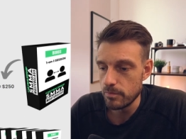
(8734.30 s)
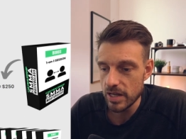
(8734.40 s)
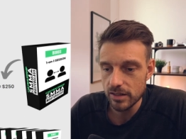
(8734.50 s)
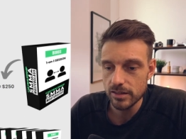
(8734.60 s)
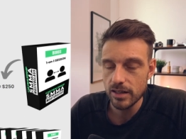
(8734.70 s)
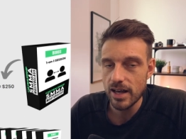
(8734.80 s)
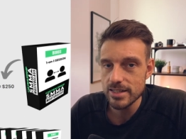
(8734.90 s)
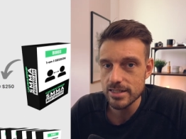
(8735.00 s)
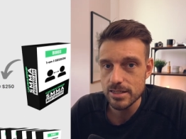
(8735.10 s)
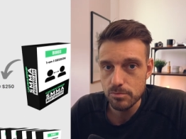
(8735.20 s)
billed
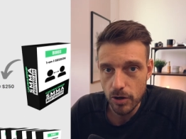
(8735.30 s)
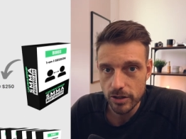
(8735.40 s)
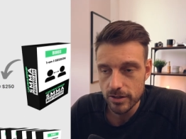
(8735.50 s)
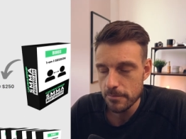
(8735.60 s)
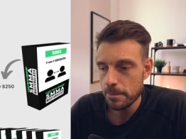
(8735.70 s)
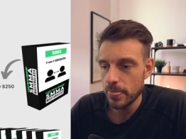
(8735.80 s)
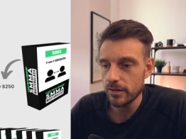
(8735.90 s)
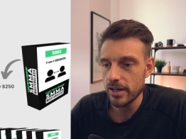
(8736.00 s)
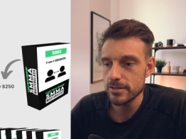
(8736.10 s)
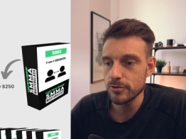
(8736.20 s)
as it's booked.
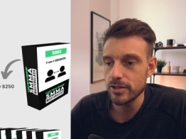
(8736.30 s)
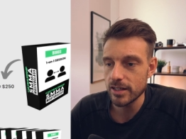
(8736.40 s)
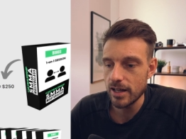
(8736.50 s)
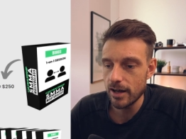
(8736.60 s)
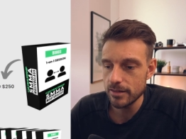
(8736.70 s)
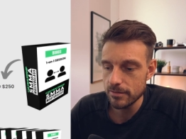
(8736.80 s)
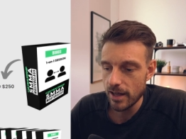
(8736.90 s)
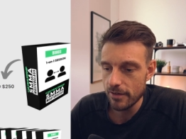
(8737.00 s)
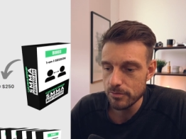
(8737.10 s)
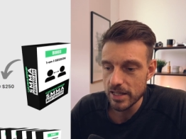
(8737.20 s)
Okay, so you cannot
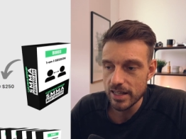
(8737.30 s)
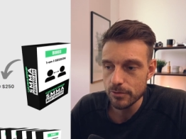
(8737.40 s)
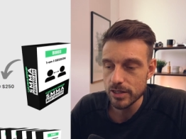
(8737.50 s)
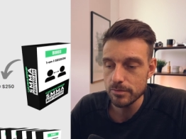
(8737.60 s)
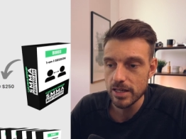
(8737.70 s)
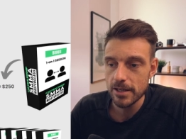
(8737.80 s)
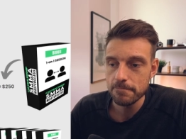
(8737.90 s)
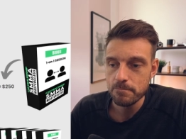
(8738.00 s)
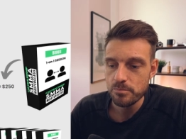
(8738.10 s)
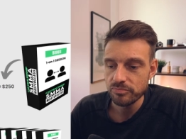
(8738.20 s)
have a meeting with me
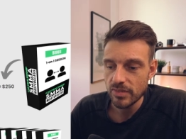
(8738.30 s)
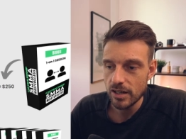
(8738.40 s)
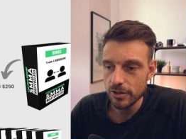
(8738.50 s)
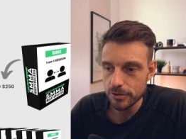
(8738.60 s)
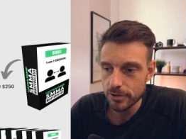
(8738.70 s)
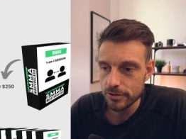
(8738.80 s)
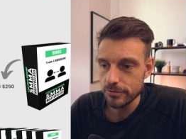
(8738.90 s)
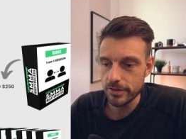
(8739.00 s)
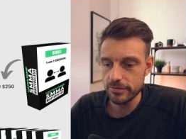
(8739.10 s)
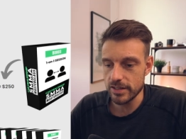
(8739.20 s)
under
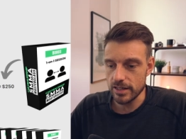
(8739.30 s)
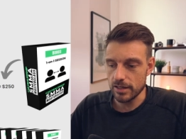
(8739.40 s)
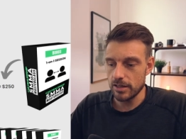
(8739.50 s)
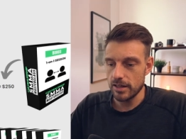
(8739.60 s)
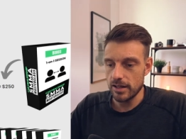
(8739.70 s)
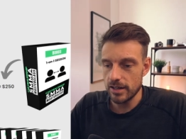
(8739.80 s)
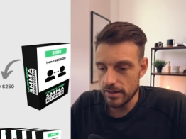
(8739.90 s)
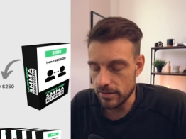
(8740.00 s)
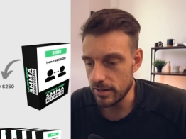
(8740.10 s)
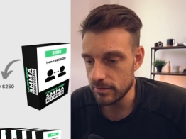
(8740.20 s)
250
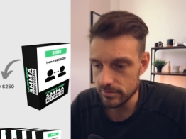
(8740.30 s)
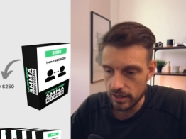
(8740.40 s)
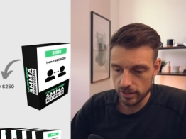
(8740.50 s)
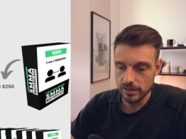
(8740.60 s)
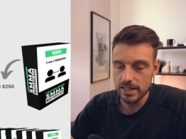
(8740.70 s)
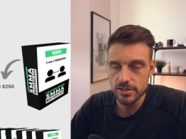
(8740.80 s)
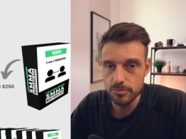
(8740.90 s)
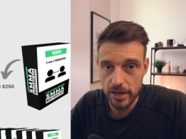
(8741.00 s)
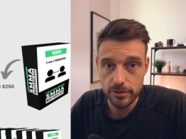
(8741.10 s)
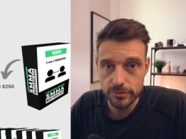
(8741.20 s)
uh, like unless
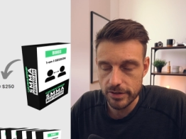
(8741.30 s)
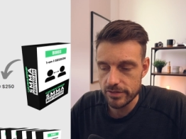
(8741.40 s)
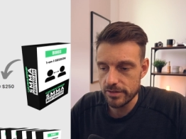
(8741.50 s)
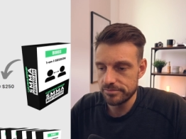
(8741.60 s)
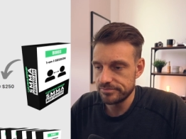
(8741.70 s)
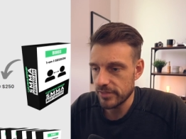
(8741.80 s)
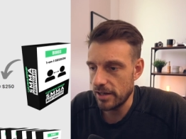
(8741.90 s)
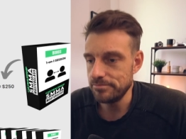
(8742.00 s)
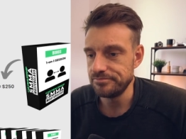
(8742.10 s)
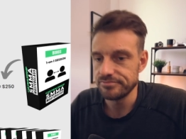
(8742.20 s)
you pay 250
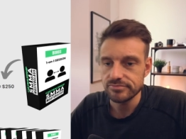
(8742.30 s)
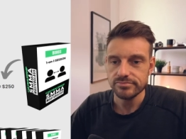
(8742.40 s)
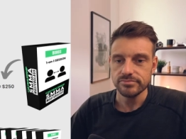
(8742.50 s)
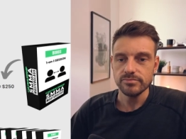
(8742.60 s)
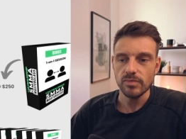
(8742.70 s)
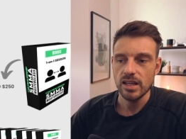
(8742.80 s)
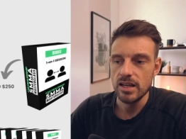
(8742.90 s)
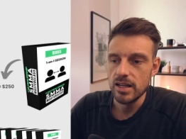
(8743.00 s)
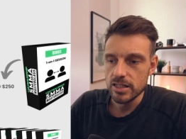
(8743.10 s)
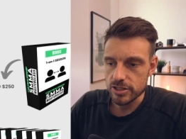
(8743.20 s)
okay
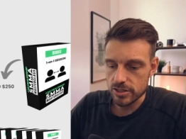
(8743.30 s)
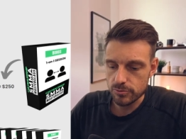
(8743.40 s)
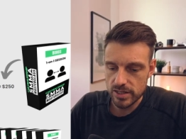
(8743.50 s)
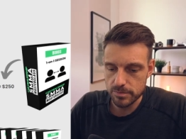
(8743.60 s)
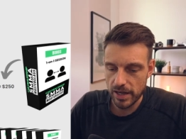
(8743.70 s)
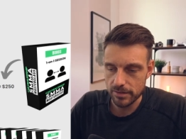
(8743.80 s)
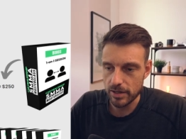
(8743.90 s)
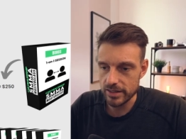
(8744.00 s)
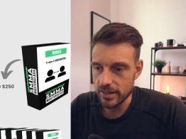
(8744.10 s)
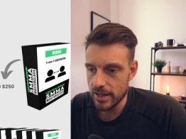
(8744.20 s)
just respect
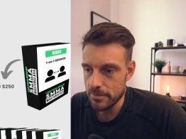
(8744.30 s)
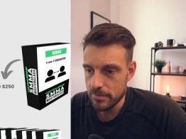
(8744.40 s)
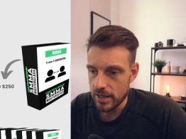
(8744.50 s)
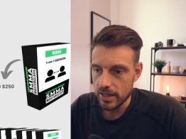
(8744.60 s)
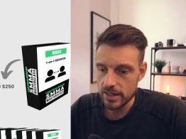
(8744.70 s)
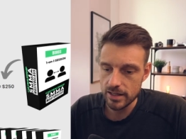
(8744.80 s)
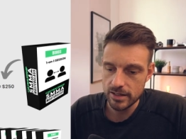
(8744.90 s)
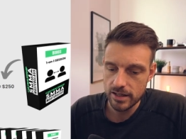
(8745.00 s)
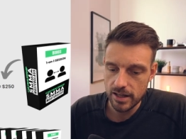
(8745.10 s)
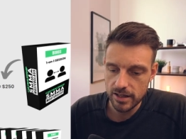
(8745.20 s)
my time
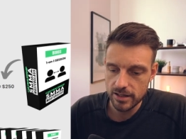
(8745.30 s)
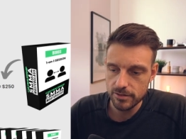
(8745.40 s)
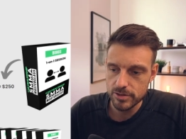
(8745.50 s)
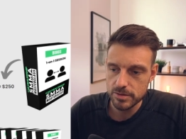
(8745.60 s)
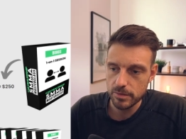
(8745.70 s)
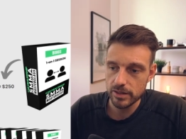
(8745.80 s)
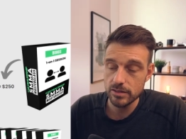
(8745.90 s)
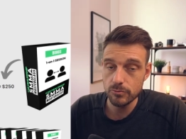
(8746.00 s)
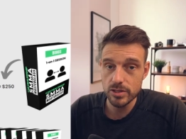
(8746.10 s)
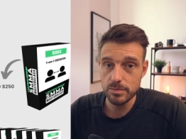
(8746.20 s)
and uh, respect,
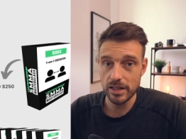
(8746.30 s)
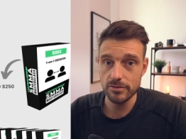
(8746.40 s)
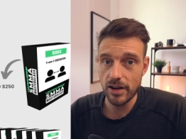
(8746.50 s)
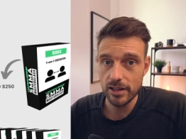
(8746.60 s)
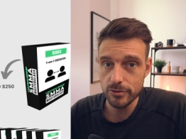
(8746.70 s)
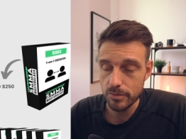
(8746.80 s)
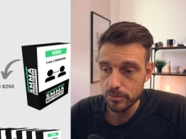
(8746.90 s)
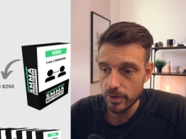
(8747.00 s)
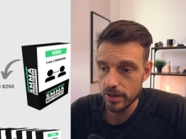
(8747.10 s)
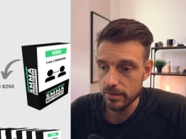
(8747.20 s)
respect the value
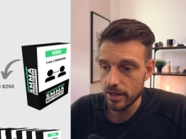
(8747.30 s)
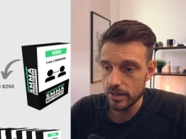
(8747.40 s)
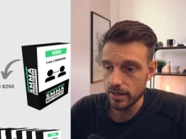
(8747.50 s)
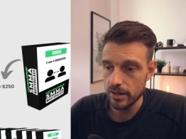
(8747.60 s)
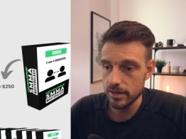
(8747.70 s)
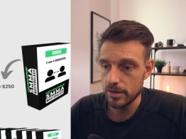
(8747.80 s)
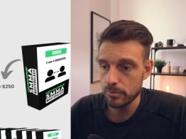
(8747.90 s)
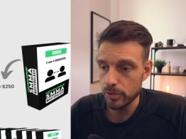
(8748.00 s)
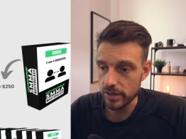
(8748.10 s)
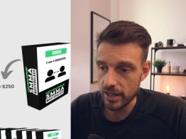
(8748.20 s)
I'm, I, I, I
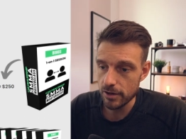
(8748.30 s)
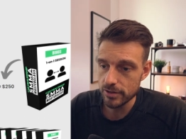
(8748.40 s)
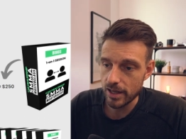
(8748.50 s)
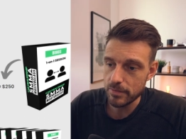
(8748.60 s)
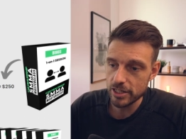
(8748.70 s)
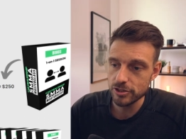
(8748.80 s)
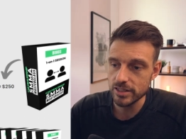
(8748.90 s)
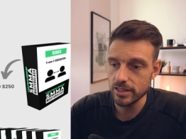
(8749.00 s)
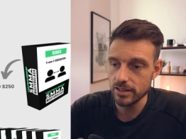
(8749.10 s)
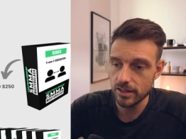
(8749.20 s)
am pulling out. I'm
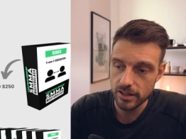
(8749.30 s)
actually